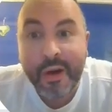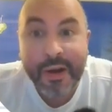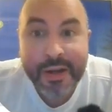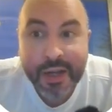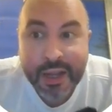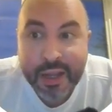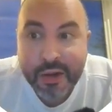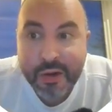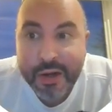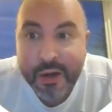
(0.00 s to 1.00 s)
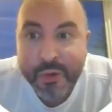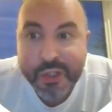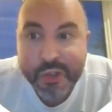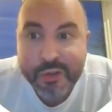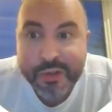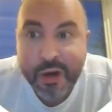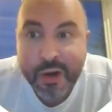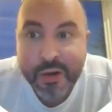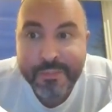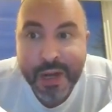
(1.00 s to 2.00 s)
indicator here, which is
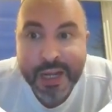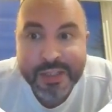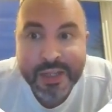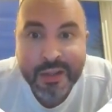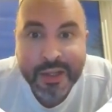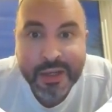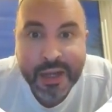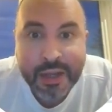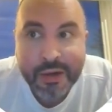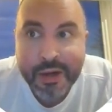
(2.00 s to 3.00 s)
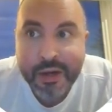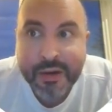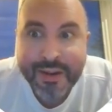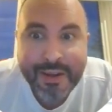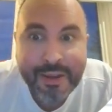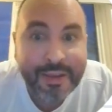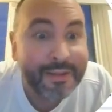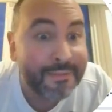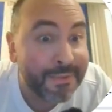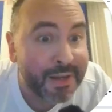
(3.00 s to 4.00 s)
our buy sell indicator here, the
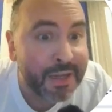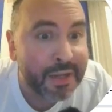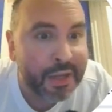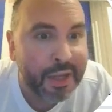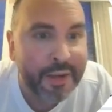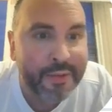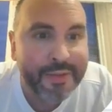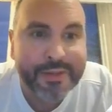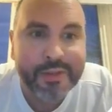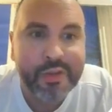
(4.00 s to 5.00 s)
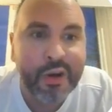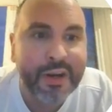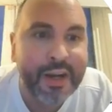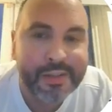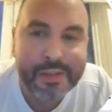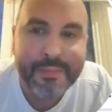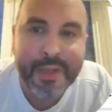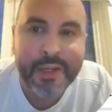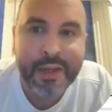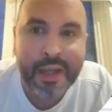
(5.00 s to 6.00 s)
infinity indicator, this is our custom
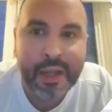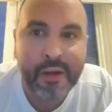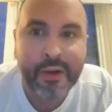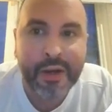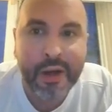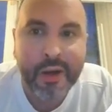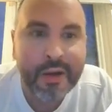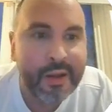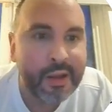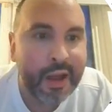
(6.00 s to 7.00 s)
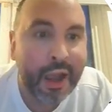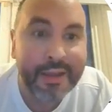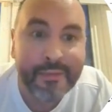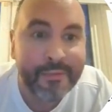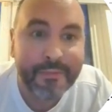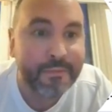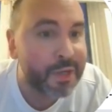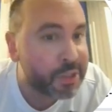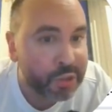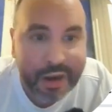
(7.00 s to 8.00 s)
indicator here. I give a
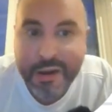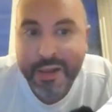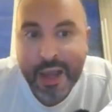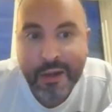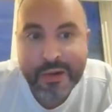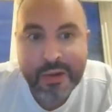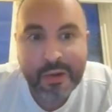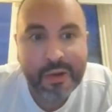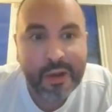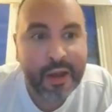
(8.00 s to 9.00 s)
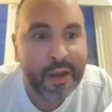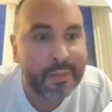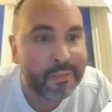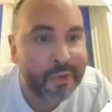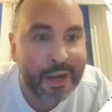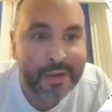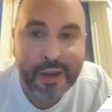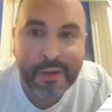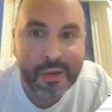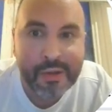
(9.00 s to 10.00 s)
free trial out Right
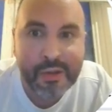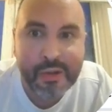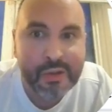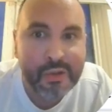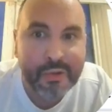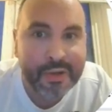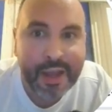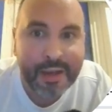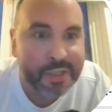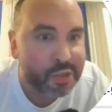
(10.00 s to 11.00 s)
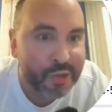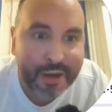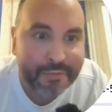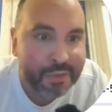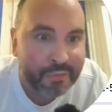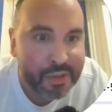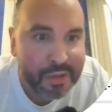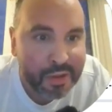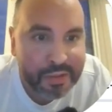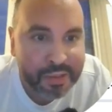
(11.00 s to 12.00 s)
now, you can have this trial for
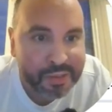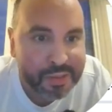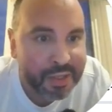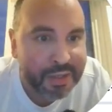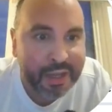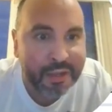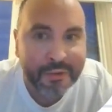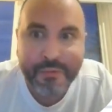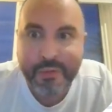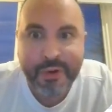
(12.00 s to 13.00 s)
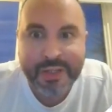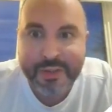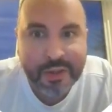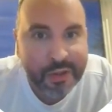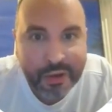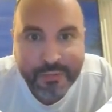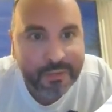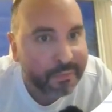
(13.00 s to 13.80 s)
this indicator for the rest of the year for